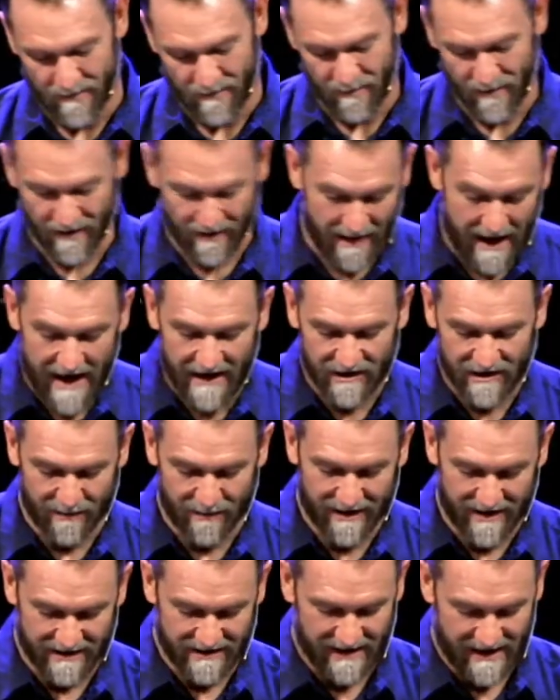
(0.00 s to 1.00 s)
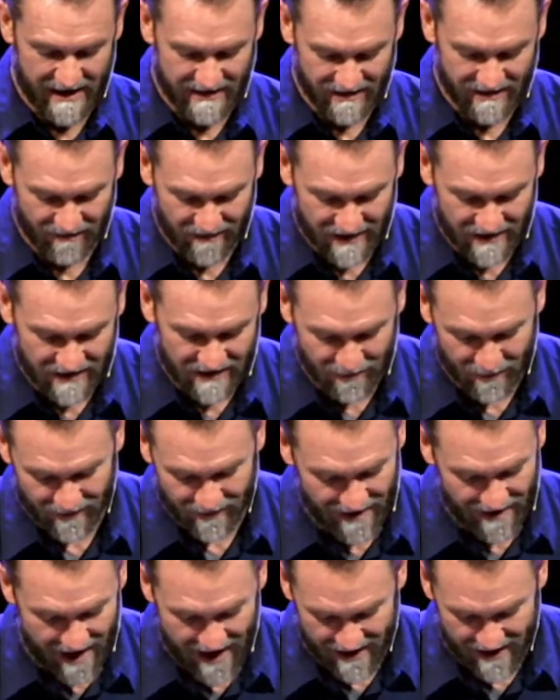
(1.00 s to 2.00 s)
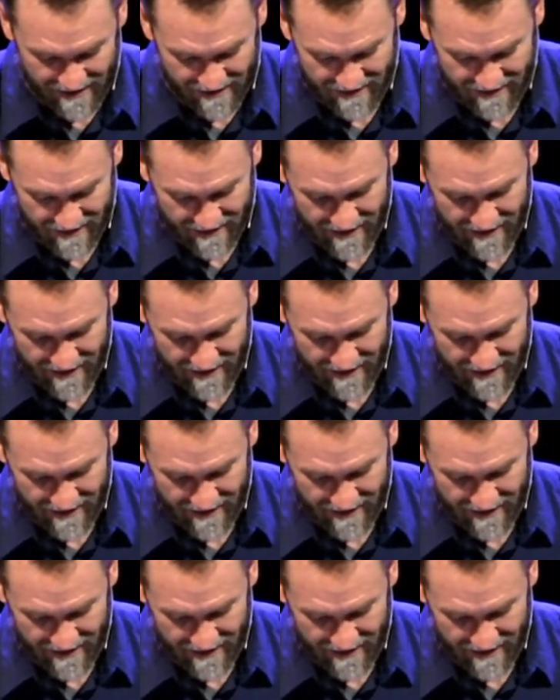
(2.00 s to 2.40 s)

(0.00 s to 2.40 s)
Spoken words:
But Elijah, because he has a relationship with God,